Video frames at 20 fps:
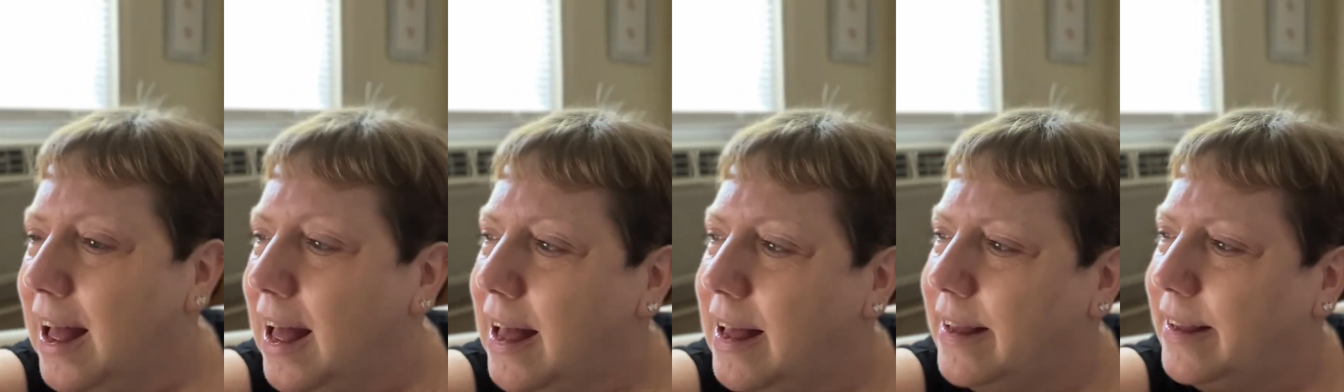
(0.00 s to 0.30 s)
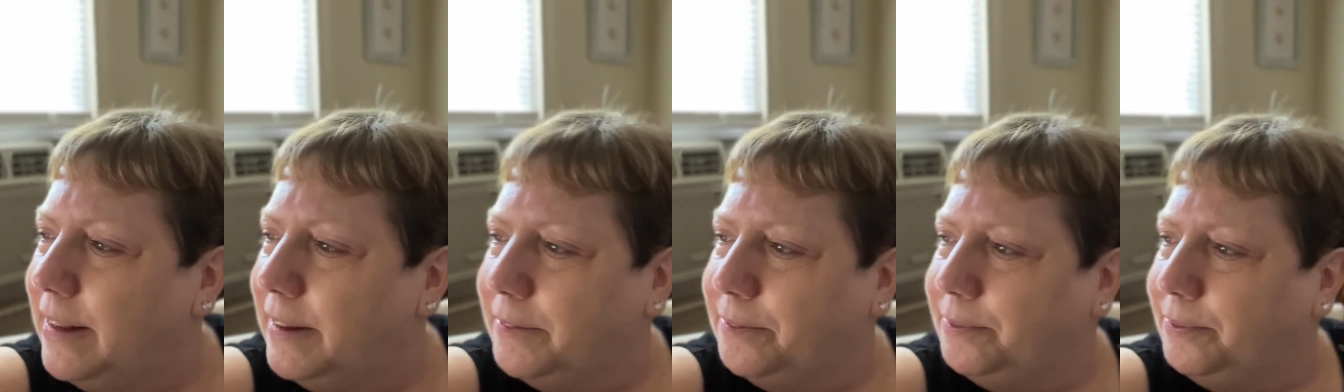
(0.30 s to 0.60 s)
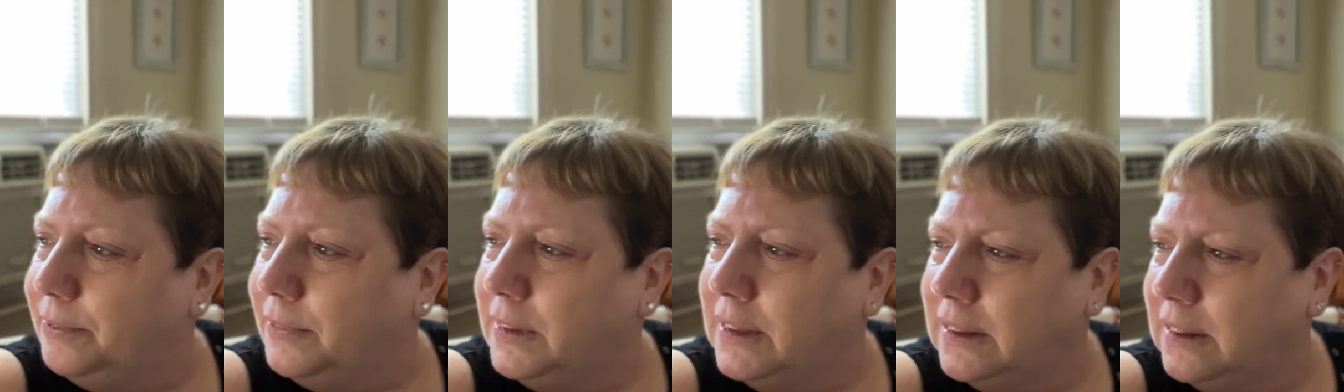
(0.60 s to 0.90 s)
um,
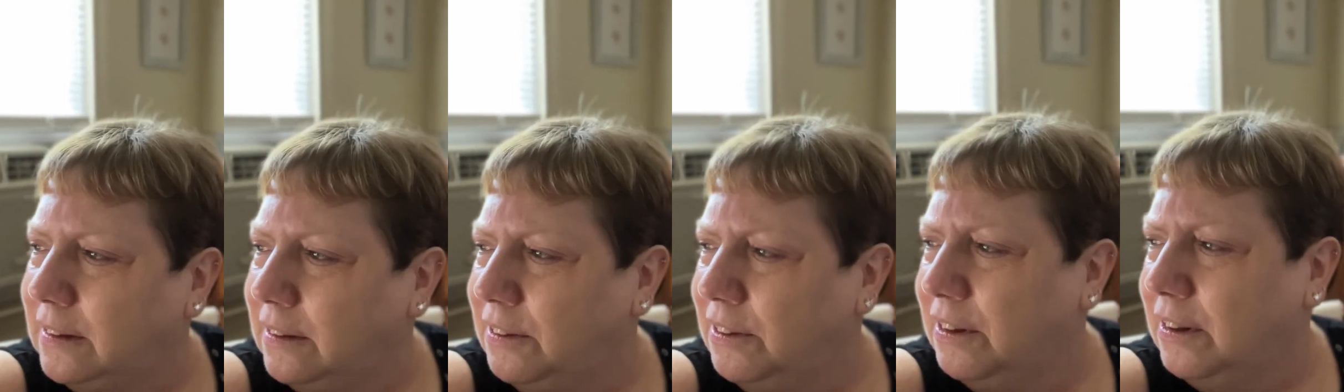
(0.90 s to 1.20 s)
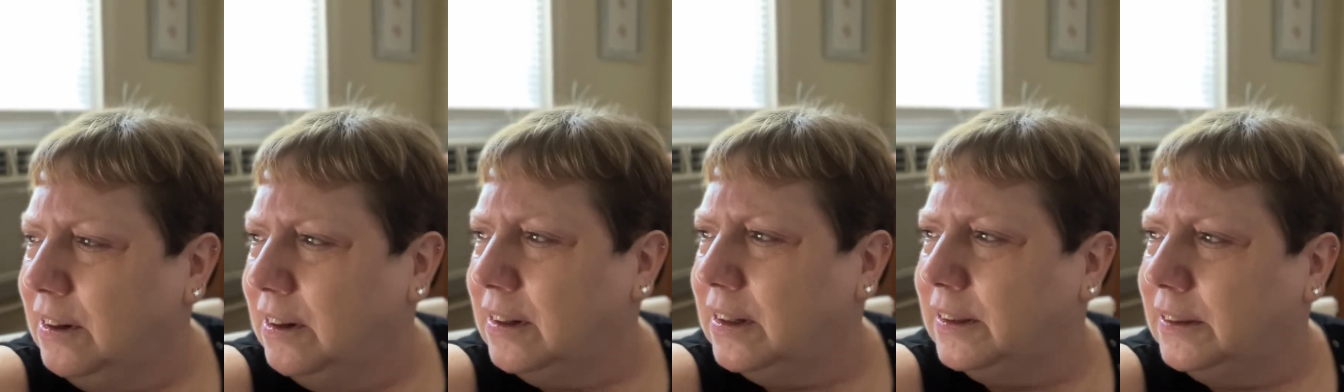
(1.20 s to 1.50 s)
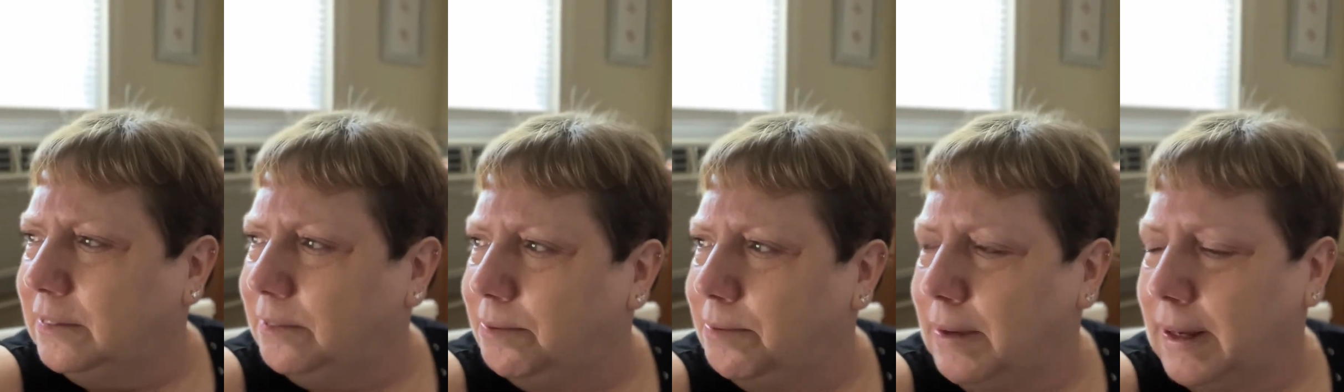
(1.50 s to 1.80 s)
doesn't look good,
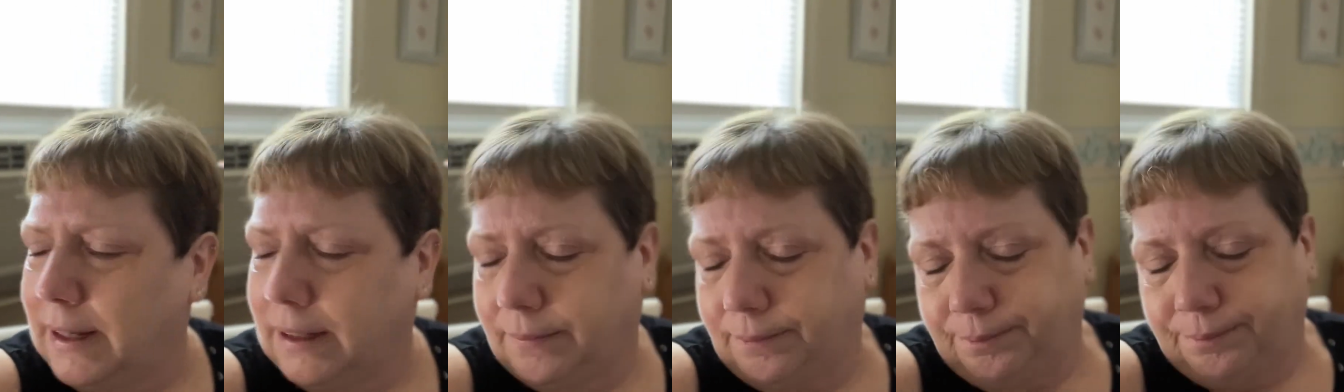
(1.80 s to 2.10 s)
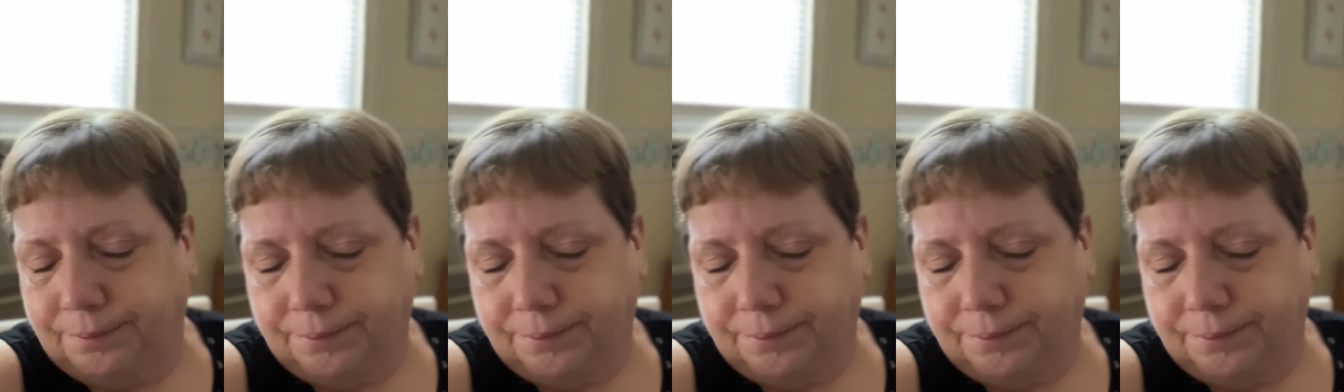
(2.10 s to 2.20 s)
but."